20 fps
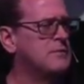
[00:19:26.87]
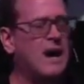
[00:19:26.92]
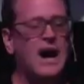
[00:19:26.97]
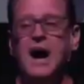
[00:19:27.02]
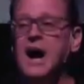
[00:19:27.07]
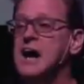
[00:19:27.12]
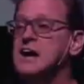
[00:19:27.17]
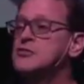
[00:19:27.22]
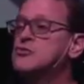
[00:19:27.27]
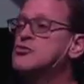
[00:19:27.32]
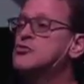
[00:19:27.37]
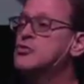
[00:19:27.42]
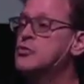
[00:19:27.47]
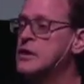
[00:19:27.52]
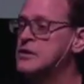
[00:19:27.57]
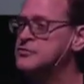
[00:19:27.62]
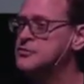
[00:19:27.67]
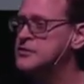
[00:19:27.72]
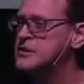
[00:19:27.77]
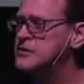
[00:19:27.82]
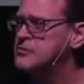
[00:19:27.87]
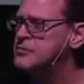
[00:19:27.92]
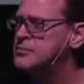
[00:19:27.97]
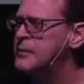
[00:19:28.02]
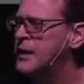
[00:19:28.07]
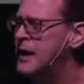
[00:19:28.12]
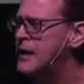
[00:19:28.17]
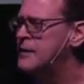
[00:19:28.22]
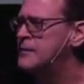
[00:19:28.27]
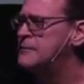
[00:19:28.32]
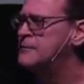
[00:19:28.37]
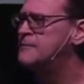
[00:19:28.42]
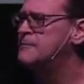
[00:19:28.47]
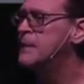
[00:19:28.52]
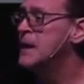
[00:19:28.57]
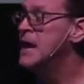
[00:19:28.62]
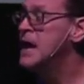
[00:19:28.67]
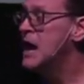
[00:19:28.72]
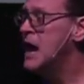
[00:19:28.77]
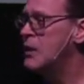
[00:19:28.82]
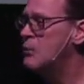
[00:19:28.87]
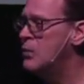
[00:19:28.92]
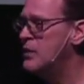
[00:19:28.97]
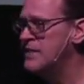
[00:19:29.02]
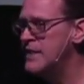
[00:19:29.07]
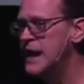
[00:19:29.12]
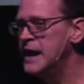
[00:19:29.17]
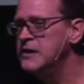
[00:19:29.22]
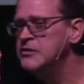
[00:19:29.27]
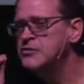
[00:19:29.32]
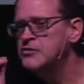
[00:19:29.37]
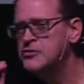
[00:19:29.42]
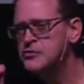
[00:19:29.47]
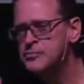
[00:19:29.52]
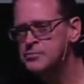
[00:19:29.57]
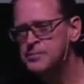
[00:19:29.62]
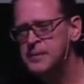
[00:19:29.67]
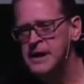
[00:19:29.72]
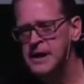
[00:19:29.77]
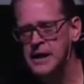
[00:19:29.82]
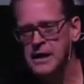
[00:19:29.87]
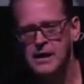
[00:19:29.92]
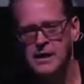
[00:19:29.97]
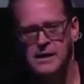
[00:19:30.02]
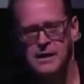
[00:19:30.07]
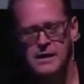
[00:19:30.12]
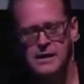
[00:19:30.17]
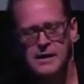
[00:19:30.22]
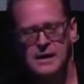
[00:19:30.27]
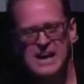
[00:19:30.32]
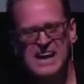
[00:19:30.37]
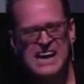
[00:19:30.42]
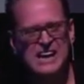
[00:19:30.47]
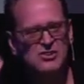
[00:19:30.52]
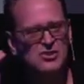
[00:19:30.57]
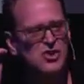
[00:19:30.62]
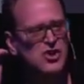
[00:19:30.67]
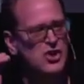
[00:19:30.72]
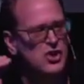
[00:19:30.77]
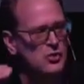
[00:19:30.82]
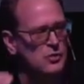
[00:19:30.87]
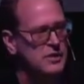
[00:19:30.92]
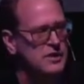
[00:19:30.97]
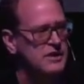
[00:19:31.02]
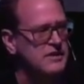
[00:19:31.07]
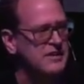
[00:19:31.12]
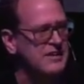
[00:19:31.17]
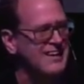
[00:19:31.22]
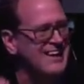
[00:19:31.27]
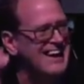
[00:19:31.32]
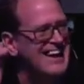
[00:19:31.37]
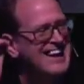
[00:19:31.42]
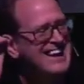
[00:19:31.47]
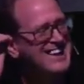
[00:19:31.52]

I trust these men, and when they speak in unity,